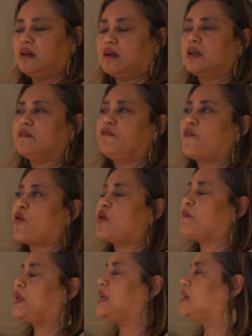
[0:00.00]

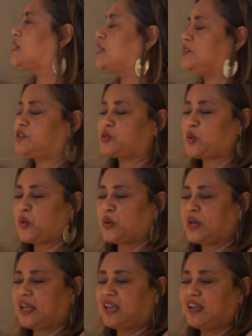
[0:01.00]
conforming,
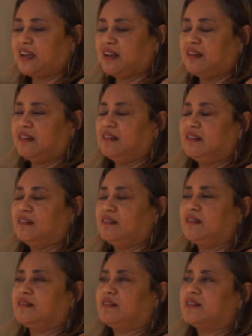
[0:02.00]
contorting,
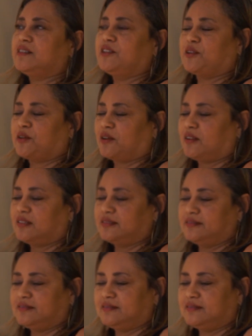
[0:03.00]
good girl.